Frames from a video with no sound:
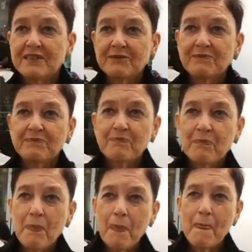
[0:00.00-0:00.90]
Well, you
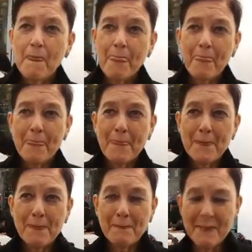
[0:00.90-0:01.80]
attempted yourself
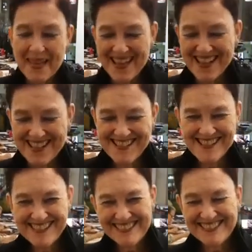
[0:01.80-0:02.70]
to write
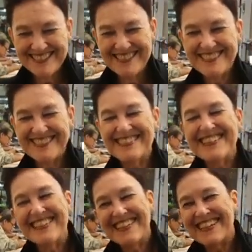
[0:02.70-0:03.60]
this in Chinese, I
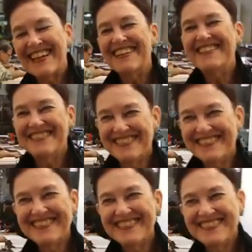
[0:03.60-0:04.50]
understand, last night. How long
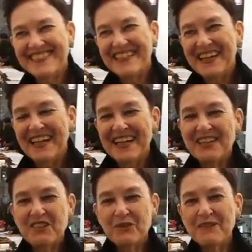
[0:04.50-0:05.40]
did that take?
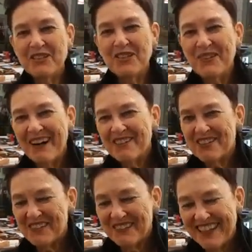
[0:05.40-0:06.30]
It took me 2
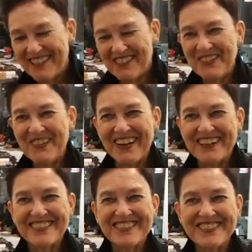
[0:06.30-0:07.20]
hours to write 2
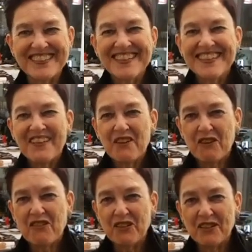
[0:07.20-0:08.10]
articles.
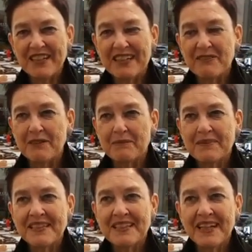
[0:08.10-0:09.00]
There are 30 of them,
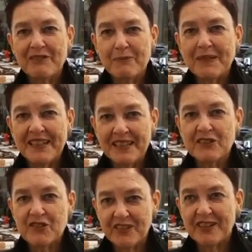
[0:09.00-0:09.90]
and everybody
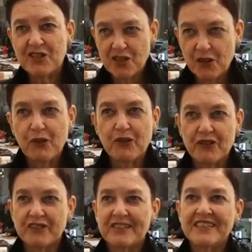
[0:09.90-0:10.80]
else finished the whole
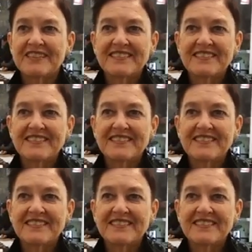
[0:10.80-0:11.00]
30.